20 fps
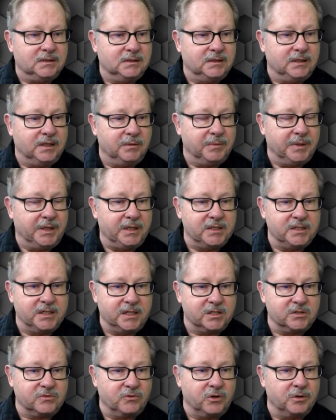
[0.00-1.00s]
the unbound
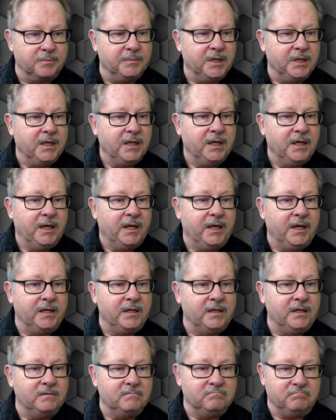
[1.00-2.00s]
text form.
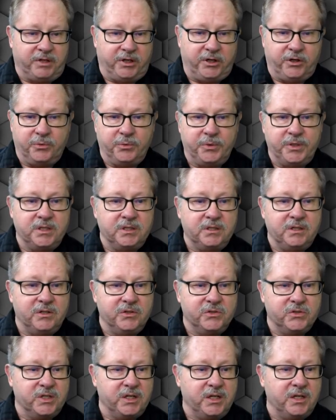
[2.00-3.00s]
And here we
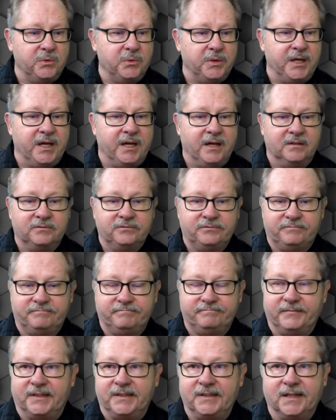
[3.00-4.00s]
you see that we have
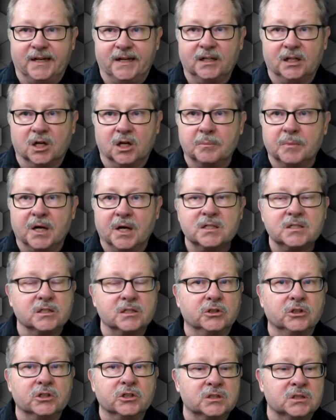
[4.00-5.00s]
a dialog box
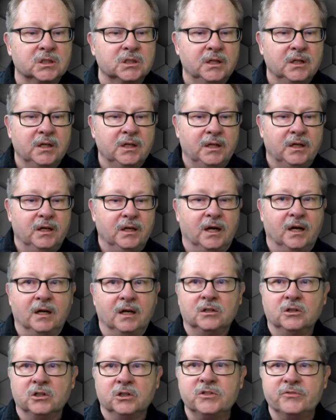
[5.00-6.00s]
that looks
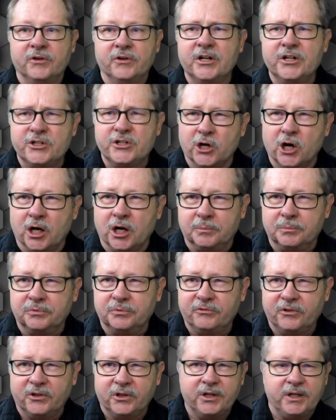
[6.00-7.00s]
uh, looks very sharp,
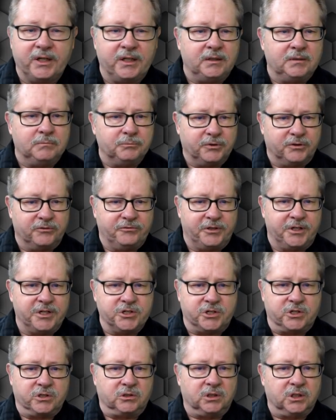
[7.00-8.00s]
very
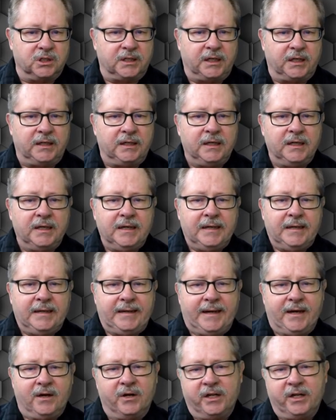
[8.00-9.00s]
professional looking.
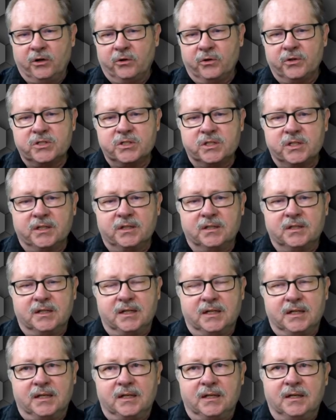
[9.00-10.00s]
Now I noticed that
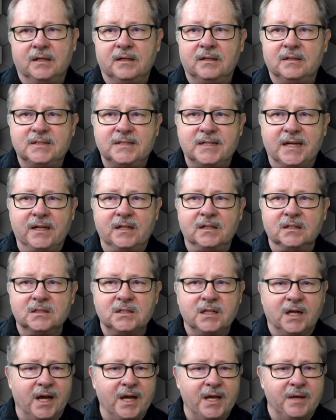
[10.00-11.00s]
the date and
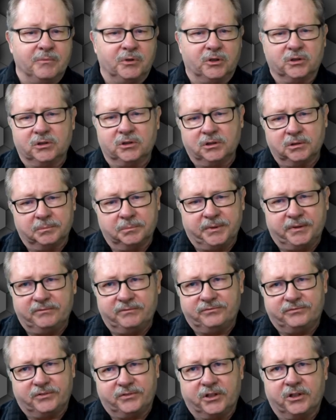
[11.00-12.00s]
time are a little bit
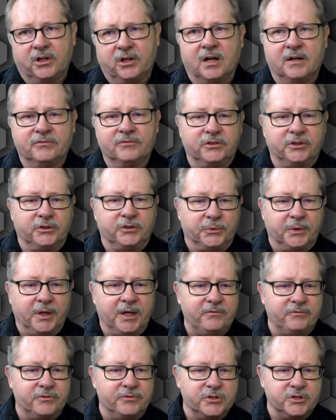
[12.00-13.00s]
far off to the
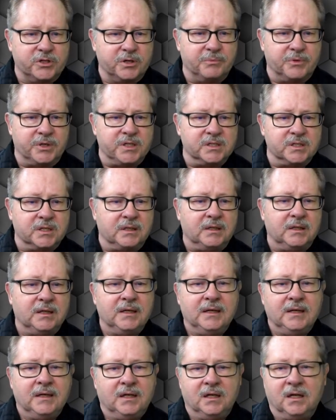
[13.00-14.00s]
right for some reason,
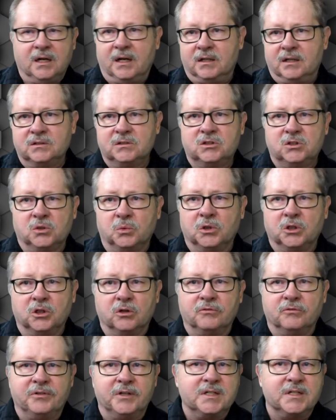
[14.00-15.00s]
uh, so we'll
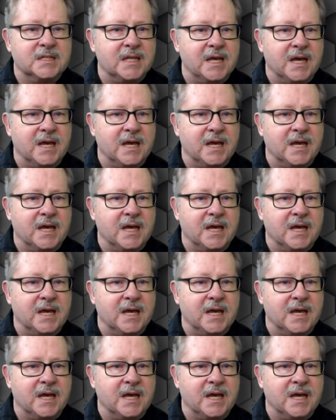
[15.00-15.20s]
go fix